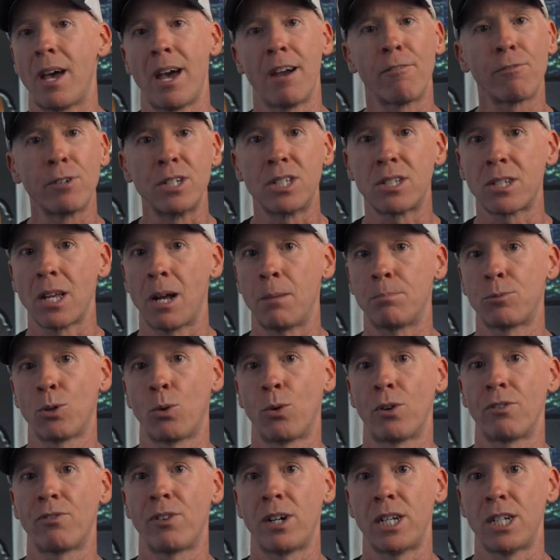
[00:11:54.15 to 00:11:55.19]
Every step
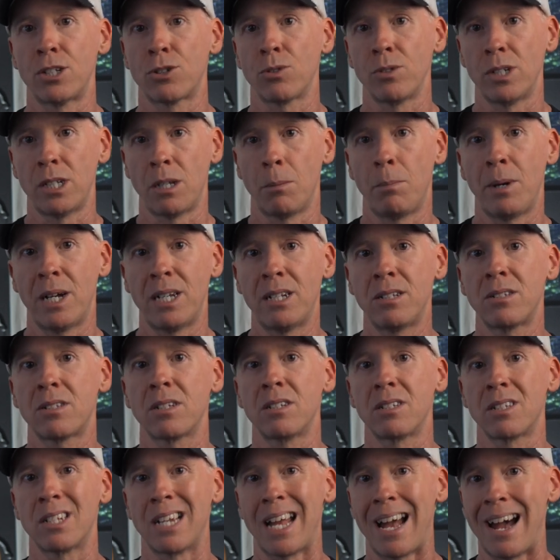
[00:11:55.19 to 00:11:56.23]
toward financial independence
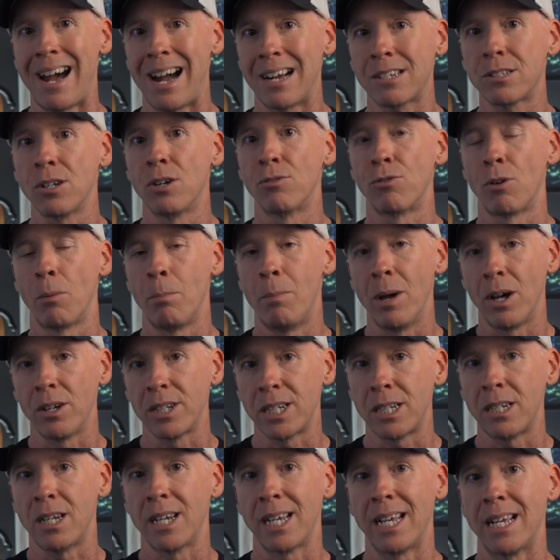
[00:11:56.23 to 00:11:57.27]
is an act of
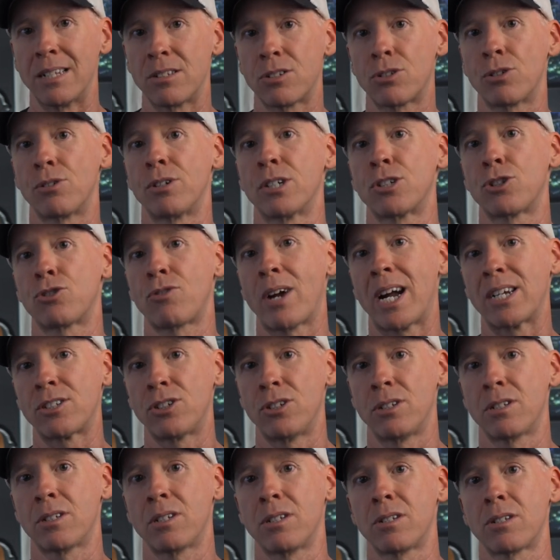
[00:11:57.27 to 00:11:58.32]
rebellion against their
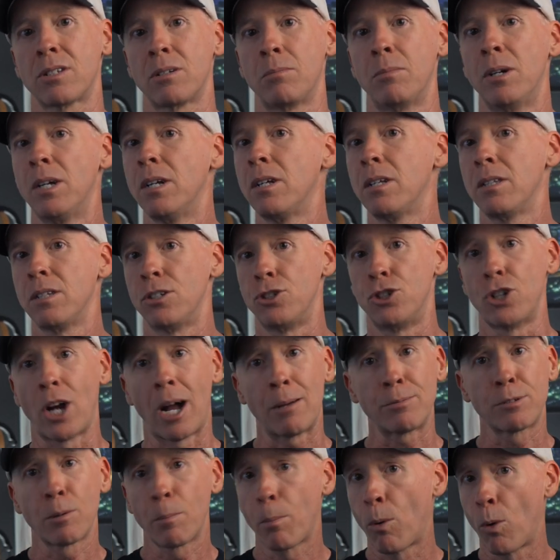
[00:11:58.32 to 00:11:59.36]
extraction system. The
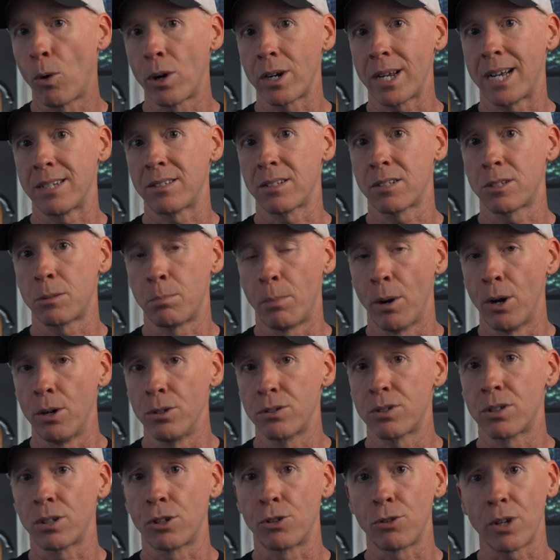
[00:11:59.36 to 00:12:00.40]
jobs report has
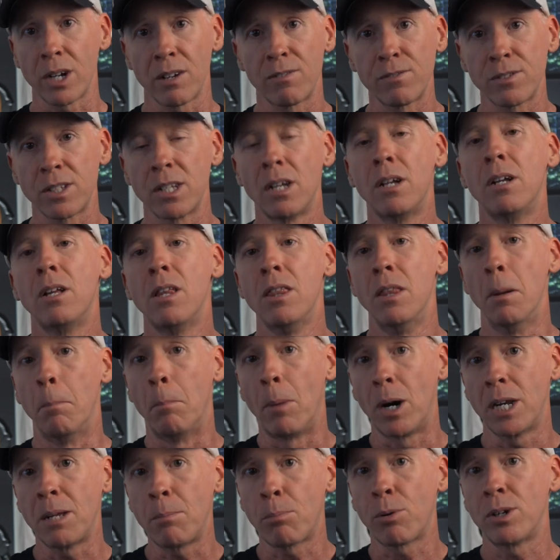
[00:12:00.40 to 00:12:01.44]
exposed the grift. The
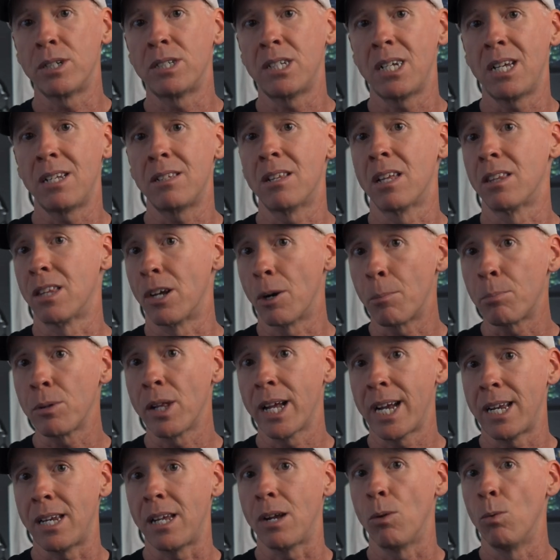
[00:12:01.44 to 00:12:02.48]
money printing that they're
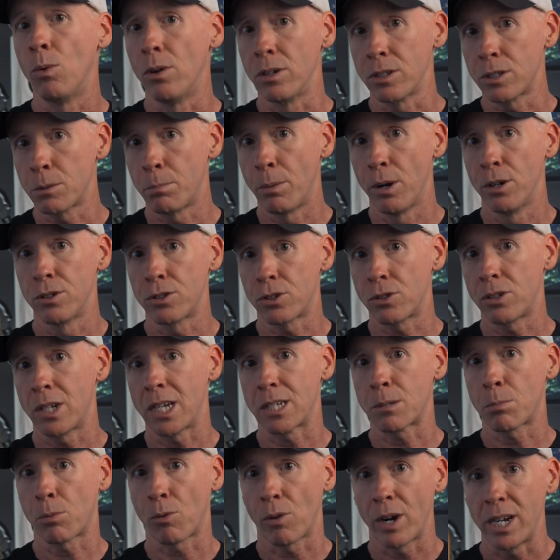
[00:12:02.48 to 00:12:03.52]
planning will expose their
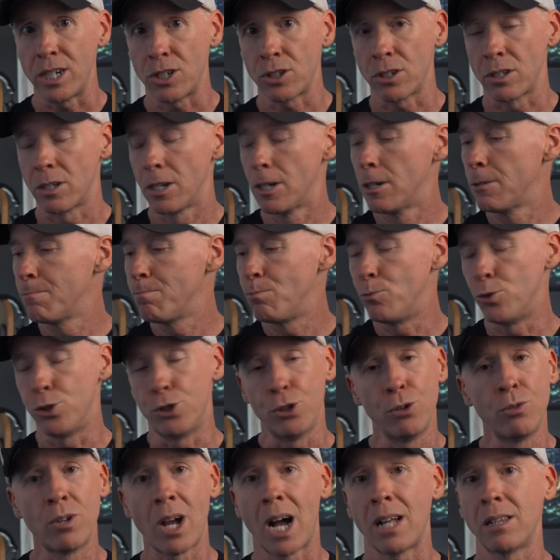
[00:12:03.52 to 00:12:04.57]
desperation.
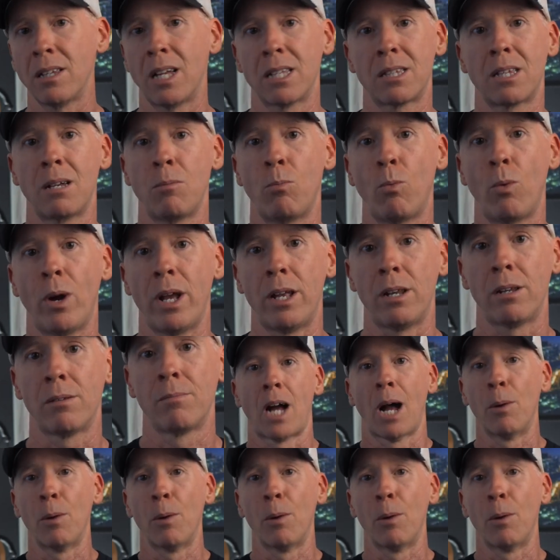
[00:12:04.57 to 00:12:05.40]
Do not let them win.